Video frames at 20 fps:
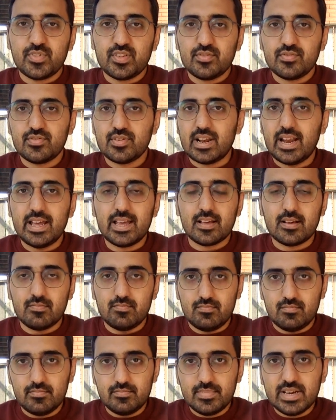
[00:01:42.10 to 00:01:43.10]
So like
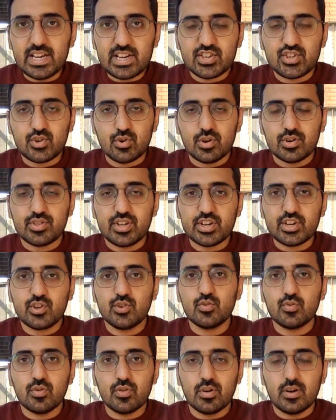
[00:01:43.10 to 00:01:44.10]
make sure that
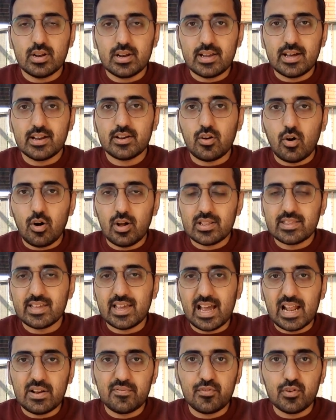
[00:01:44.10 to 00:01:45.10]
you learn all the
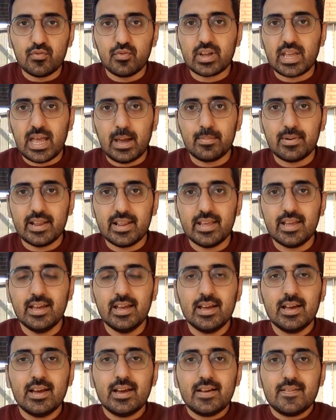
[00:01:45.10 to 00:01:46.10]
helpful vocabulary
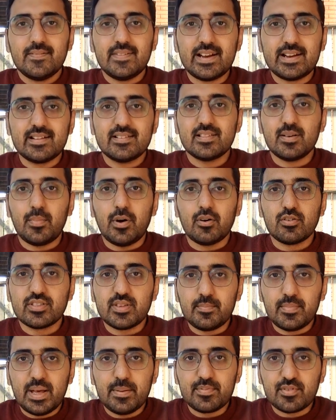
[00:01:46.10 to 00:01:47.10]
that is about
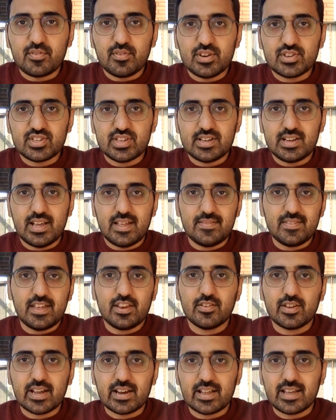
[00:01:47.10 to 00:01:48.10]
the MAPS question, and then
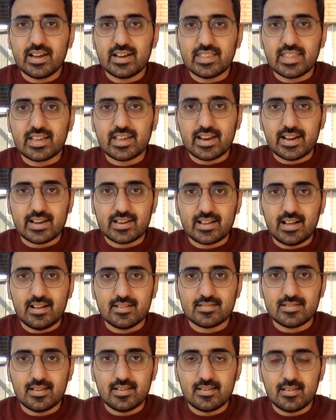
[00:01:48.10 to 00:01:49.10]
you can get the correct
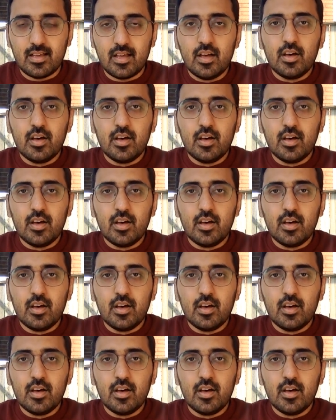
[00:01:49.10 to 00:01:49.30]
answer.